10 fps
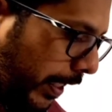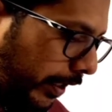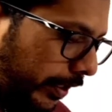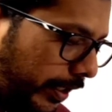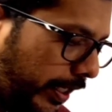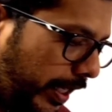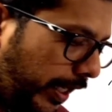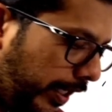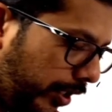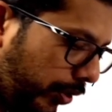The
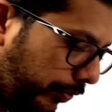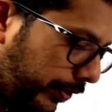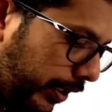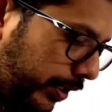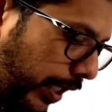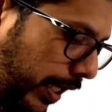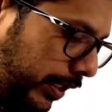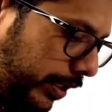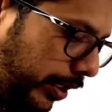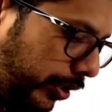gradient of the
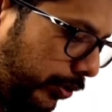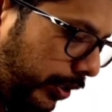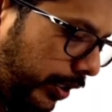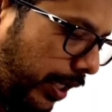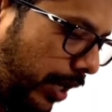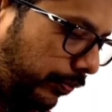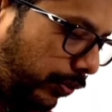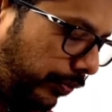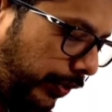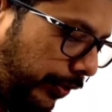tangent to the graph
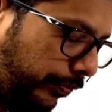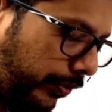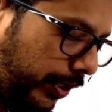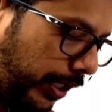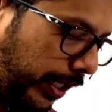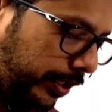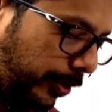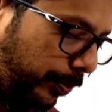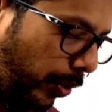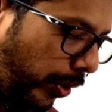of f at the
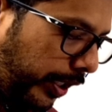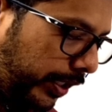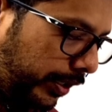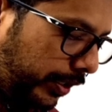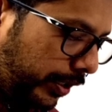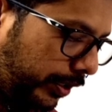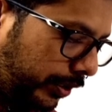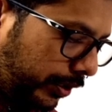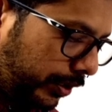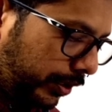point
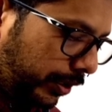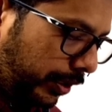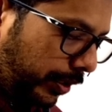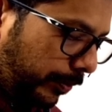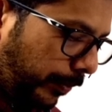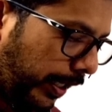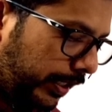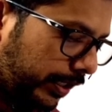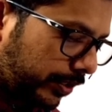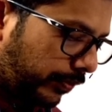
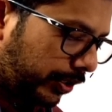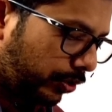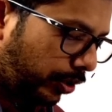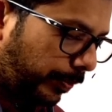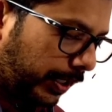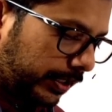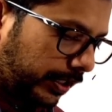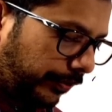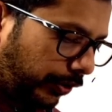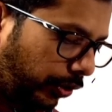minus 1 comma
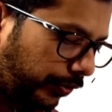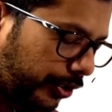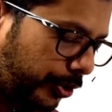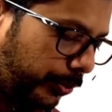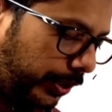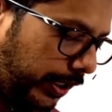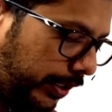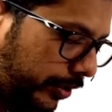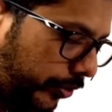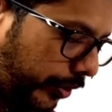7 over 2
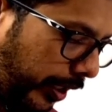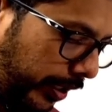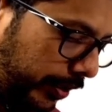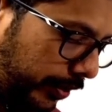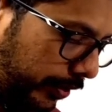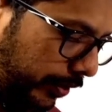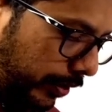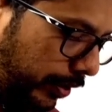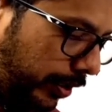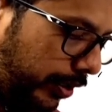is 3.
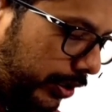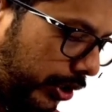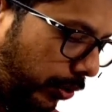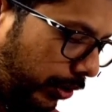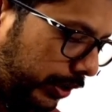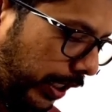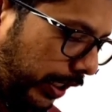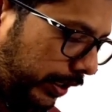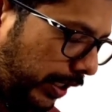Show that